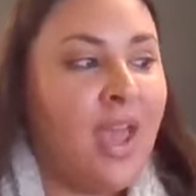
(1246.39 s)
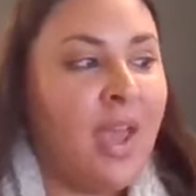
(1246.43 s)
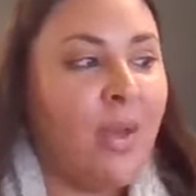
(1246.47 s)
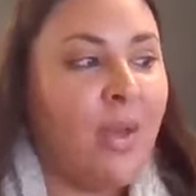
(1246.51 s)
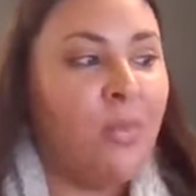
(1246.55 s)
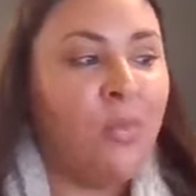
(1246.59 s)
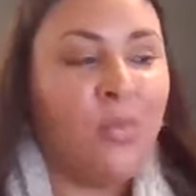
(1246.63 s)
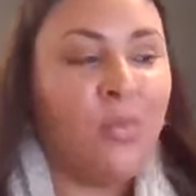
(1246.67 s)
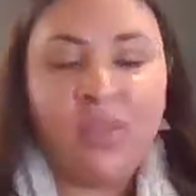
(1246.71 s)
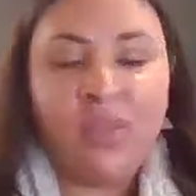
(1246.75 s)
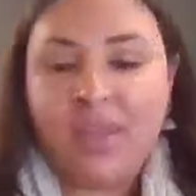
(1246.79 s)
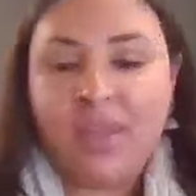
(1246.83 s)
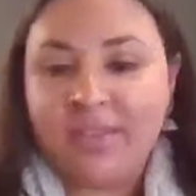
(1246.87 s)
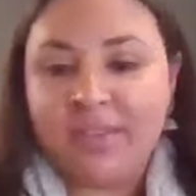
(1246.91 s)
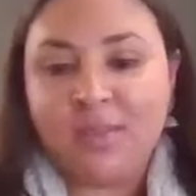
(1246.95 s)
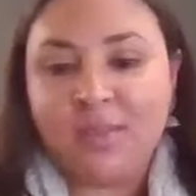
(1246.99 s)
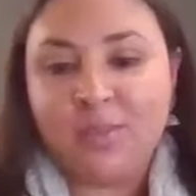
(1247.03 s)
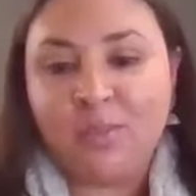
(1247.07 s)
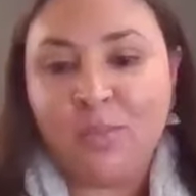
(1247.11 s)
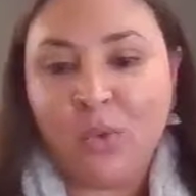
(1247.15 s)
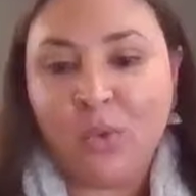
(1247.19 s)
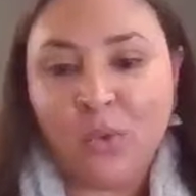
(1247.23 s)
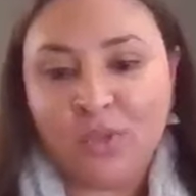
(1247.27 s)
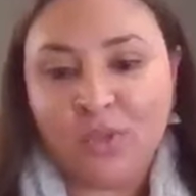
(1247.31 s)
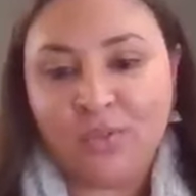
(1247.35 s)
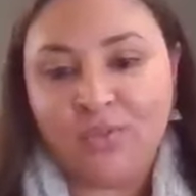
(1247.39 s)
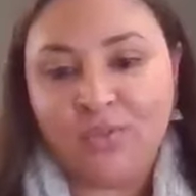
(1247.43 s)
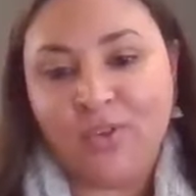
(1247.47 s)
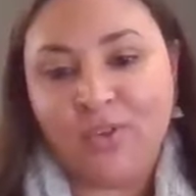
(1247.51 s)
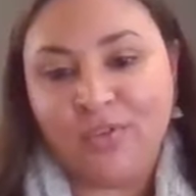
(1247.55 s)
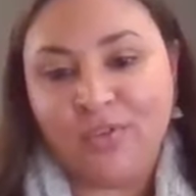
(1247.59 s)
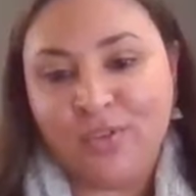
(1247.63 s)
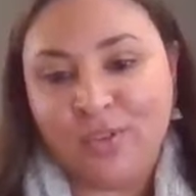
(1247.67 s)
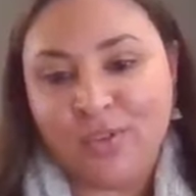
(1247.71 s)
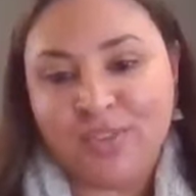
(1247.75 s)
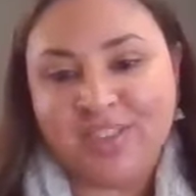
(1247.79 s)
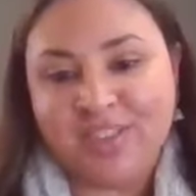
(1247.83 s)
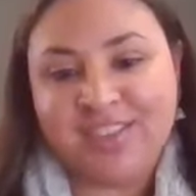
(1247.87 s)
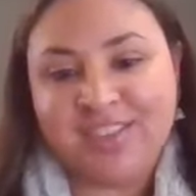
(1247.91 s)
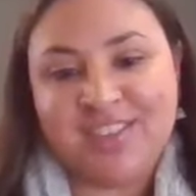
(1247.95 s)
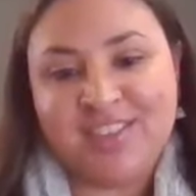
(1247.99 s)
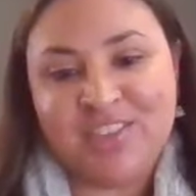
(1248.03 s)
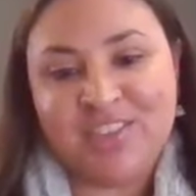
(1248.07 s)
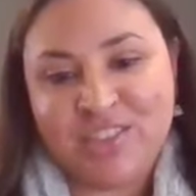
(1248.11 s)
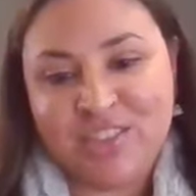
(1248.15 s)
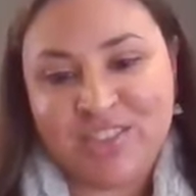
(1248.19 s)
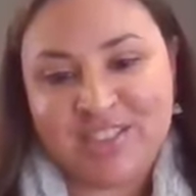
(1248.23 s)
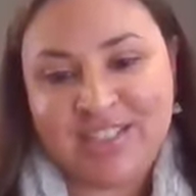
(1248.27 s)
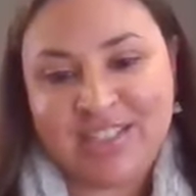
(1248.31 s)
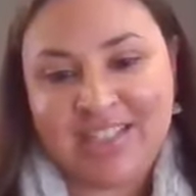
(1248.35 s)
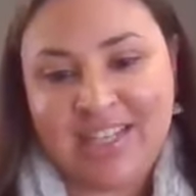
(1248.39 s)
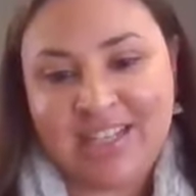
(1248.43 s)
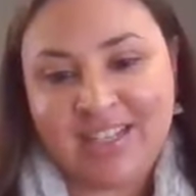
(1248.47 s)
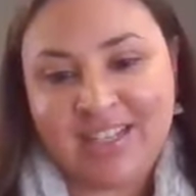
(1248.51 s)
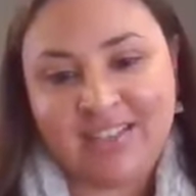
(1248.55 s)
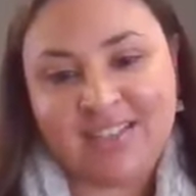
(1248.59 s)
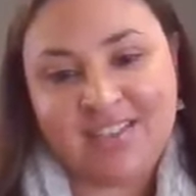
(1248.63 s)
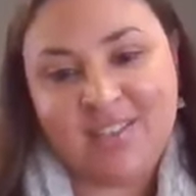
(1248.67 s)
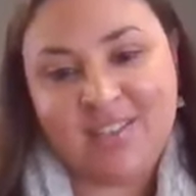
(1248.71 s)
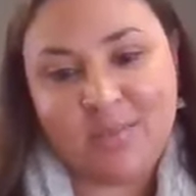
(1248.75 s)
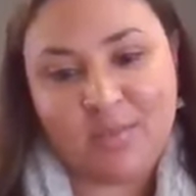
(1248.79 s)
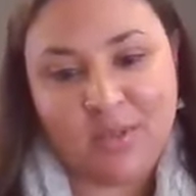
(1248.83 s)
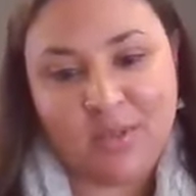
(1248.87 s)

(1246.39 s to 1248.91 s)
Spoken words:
And were they supportive of your decision to get into